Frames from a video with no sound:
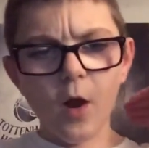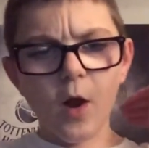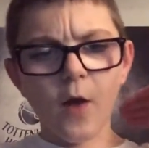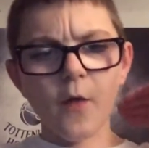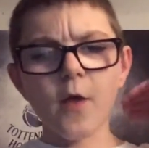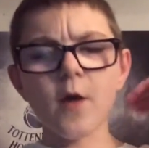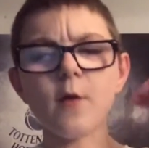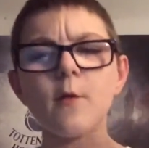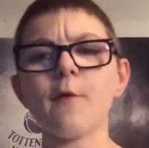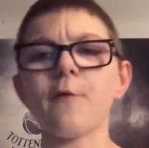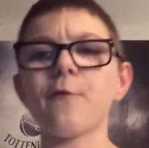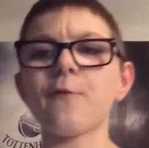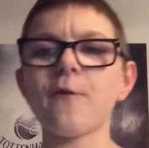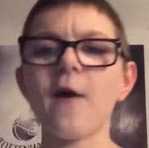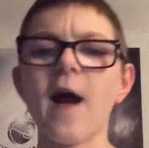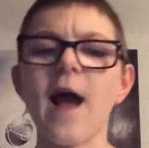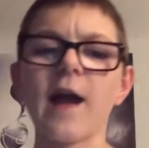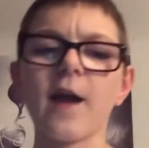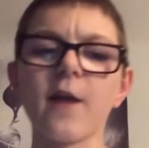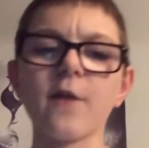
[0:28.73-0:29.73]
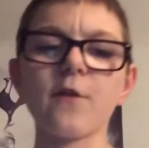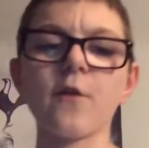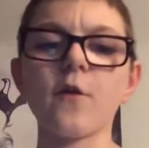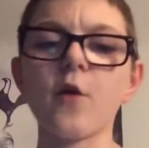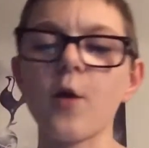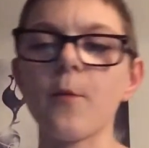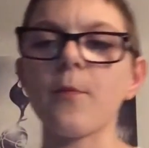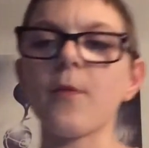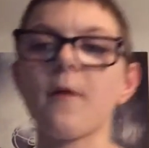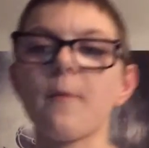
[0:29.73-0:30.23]
I know a fact
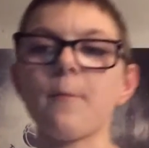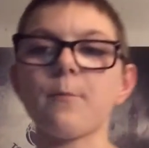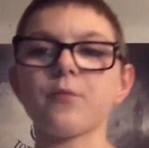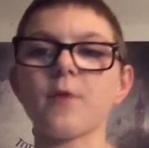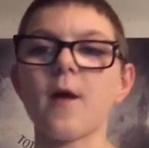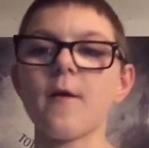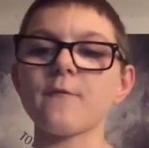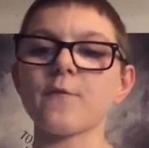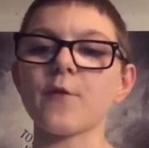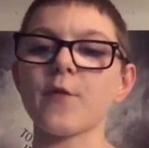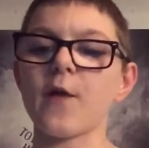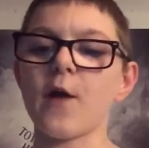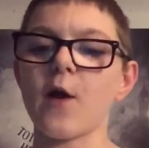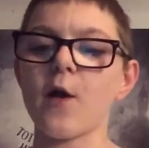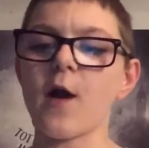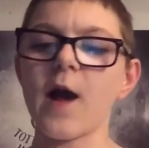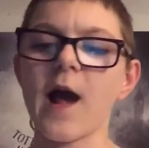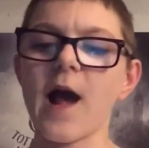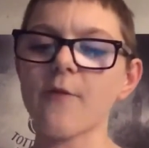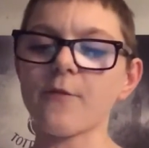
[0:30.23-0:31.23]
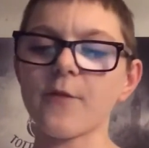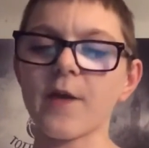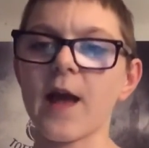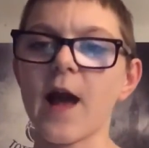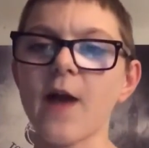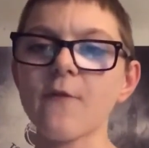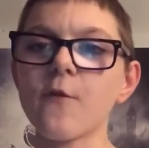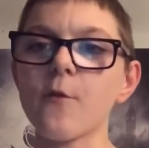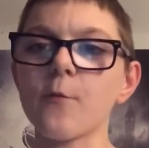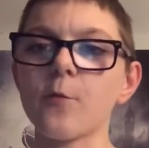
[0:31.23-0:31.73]
that Brentford, they
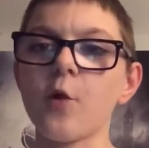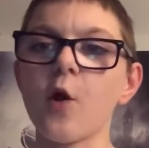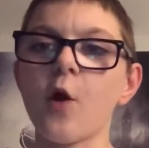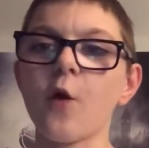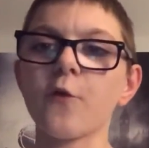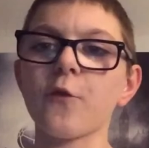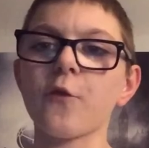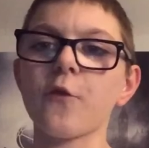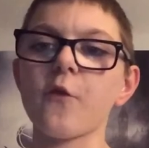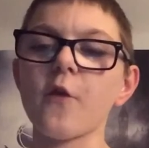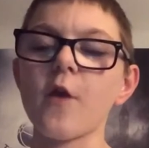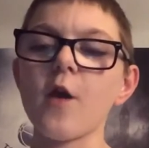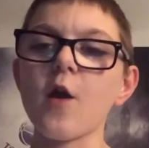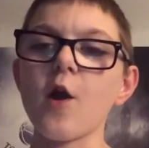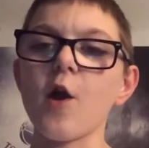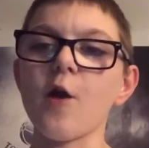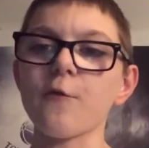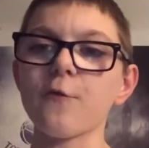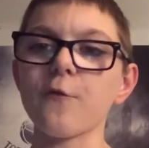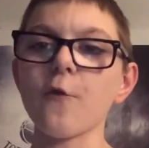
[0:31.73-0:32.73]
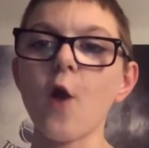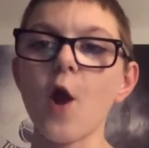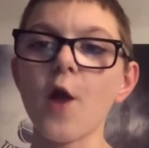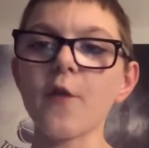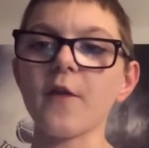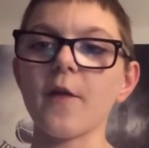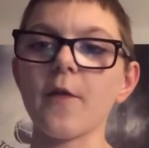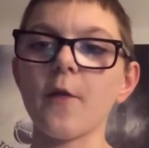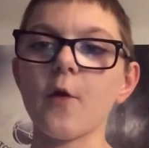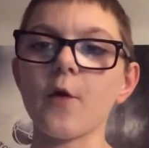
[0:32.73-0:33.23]
haven't lost a
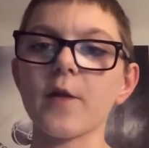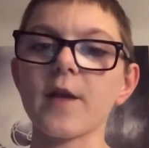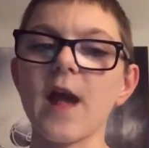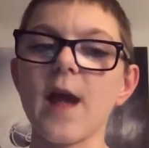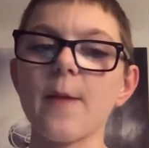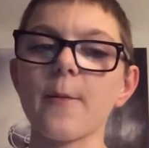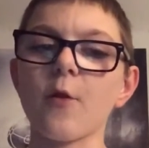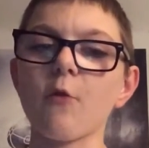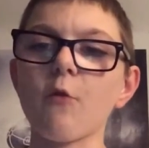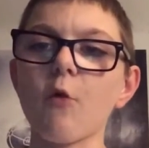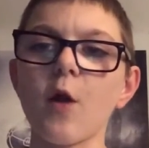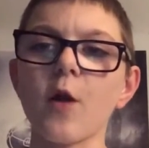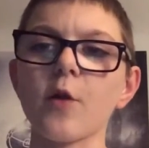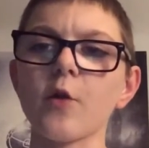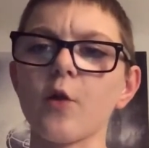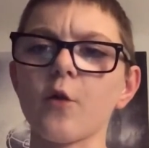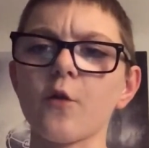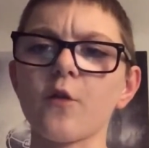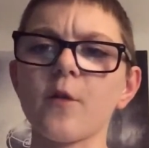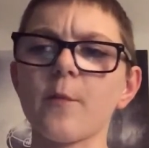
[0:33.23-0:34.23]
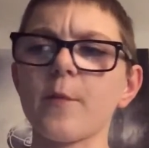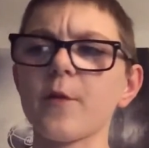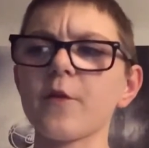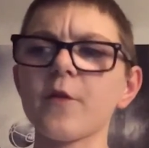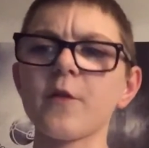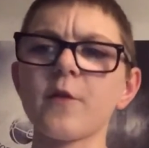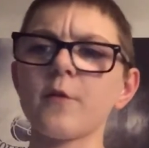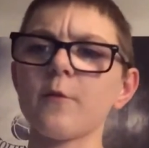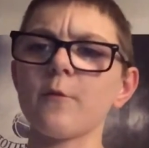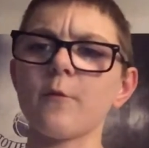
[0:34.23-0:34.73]
Friday night game in quite a long time. I
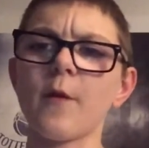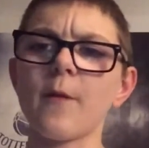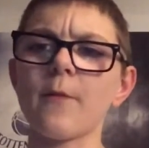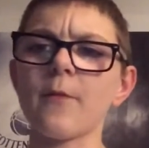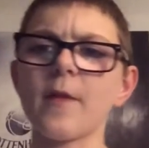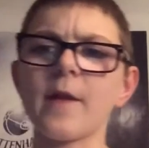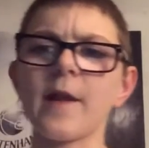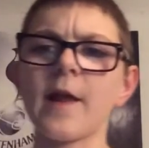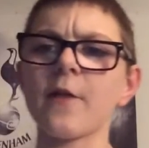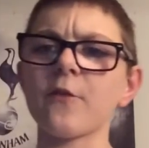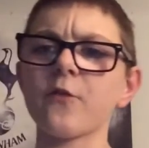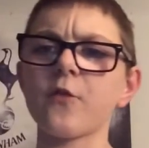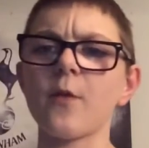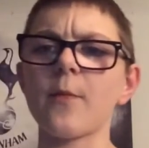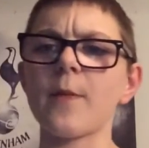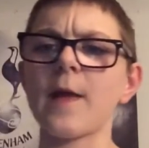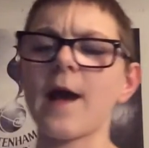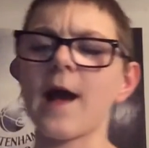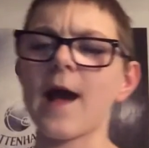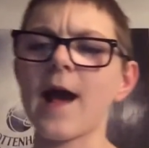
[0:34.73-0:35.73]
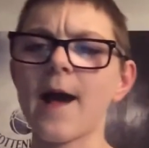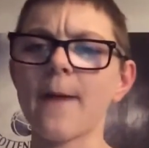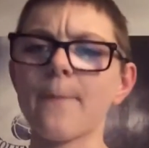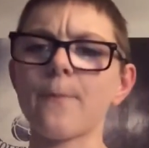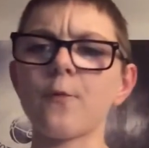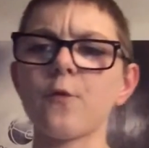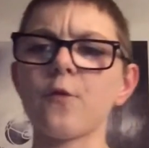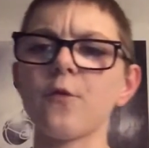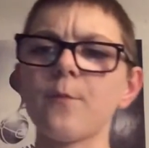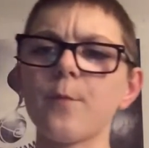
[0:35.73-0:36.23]
don't know when the last time that
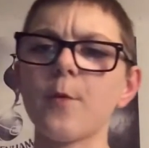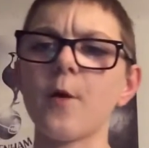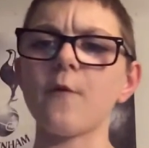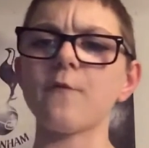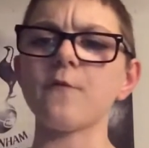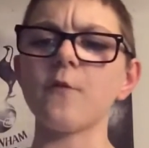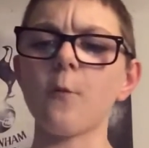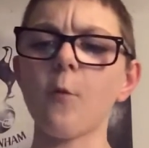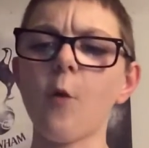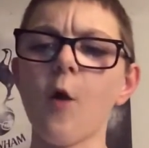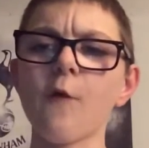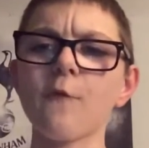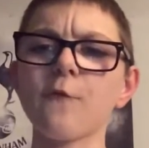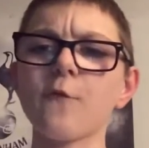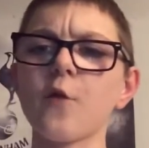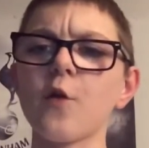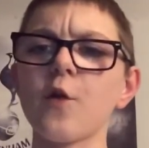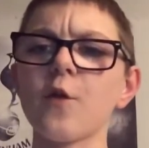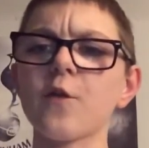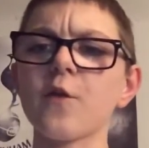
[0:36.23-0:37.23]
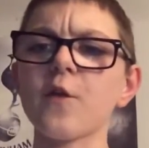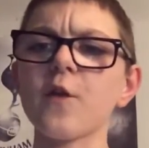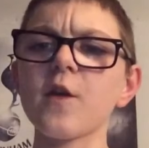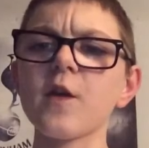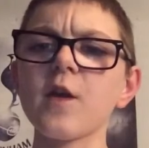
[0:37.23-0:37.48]
happened, but for Watford,